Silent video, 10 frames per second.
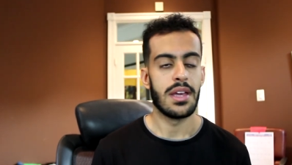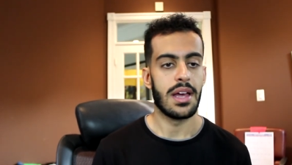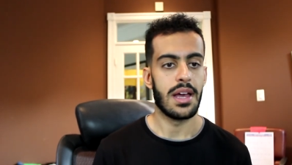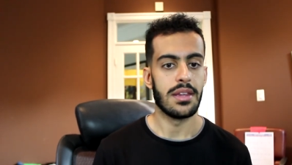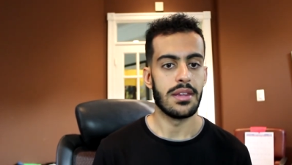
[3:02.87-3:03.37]

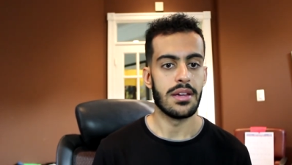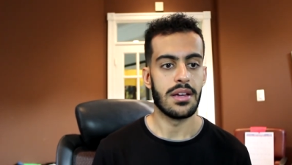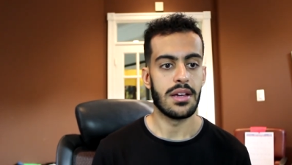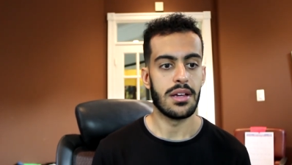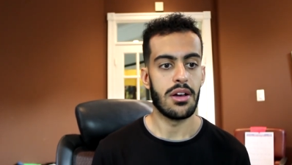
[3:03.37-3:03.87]
And
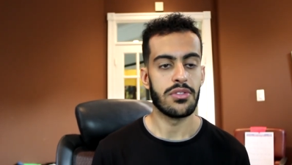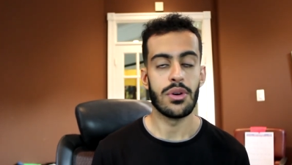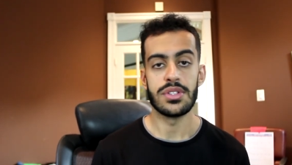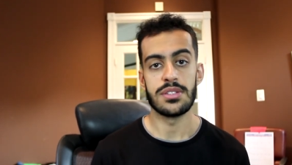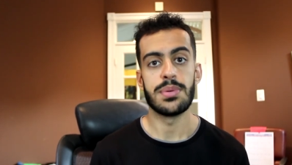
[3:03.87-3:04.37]
of
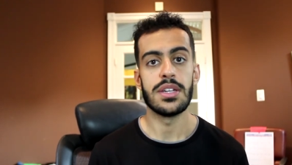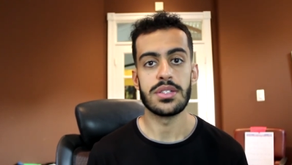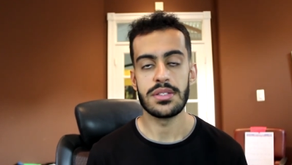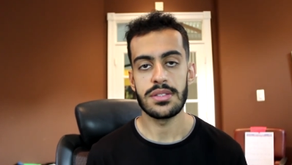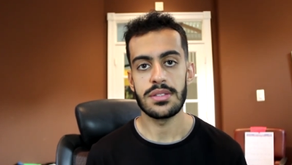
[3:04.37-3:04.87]
course his
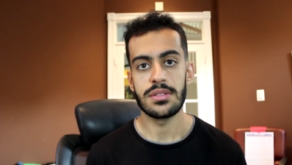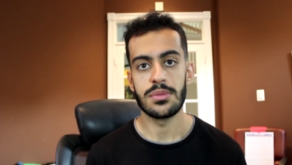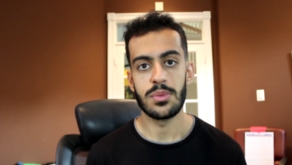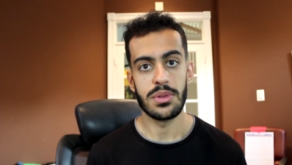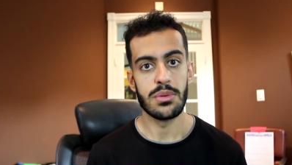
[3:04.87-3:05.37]
patience
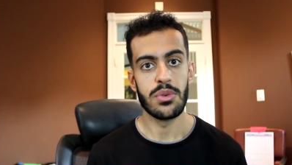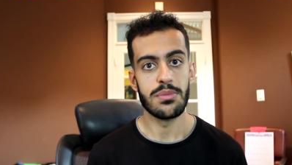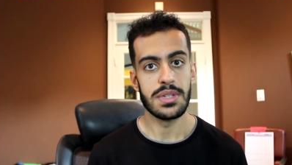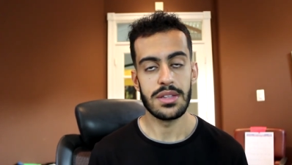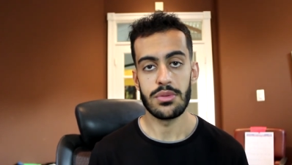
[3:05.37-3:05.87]
with
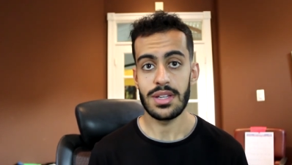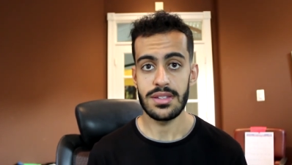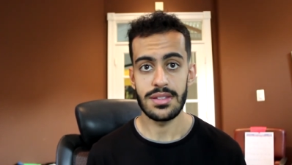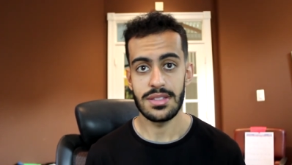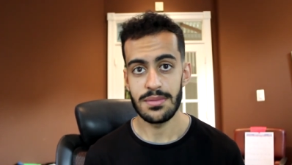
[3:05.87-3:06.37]
me and the
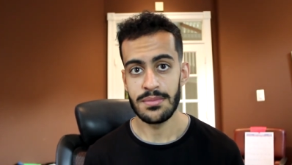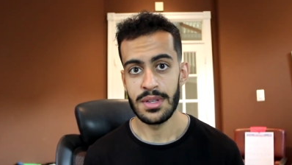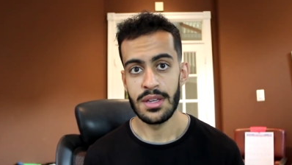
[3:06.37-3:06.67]
rest of the team.